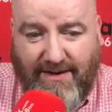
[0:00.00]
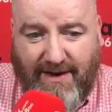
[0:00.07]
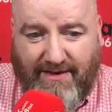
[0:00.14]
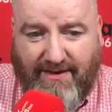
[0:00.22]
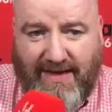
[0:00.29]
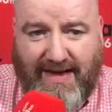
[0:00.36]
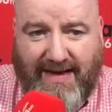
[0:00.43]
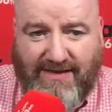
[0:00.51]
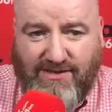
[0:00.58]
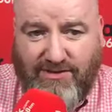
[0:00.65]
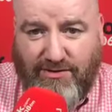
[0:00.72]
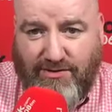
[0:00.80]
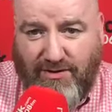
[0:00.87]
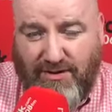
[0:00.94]
And the eggs will
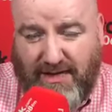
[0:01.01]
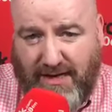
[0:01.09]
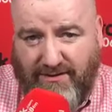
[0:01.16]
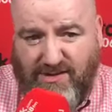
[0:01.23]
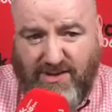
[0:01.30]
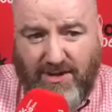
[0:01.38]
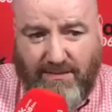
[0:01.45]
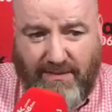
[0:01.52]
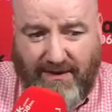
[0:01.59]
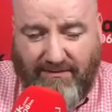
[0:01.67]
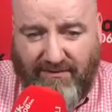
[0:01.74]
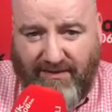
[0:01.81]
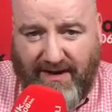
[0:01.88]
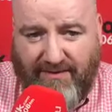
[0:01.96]
do two things. It's going to bring
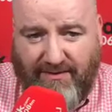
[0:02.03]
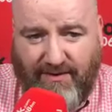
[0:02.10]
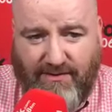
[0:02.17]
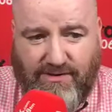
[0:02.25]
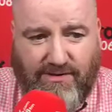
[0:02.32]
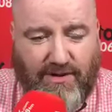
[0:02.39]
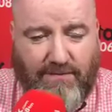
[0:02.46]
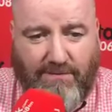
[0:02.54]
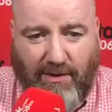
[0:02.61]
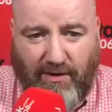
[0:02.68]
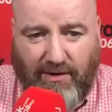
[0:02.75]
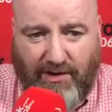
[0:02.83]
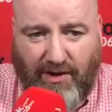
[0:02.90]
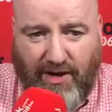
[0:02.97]
flavor, it's going to
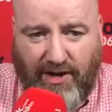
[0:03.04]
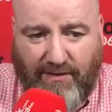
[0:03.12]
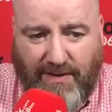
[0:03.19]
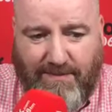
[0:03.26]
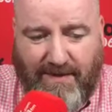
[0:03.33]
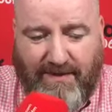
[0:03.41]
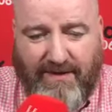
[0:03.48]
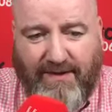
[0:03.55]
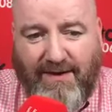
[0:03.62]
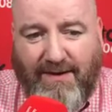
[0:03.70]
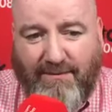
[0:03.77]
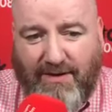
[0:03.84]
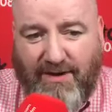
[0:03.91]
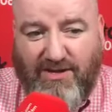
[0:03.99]
bulk it out a wee bit,
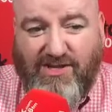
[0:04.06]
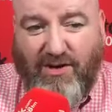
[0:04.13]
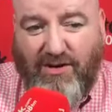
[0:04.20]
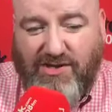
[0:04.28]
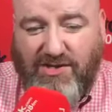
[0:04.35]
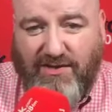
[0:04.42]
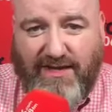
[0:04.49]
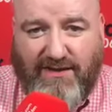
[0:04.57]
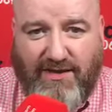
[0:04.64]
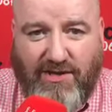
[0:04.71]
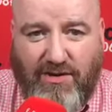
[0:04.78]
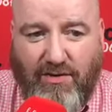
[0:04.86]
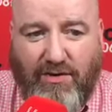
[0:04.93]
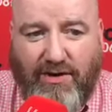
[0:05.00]
but it's also like the
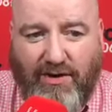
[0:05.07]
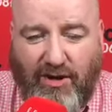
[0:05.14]
yolk, it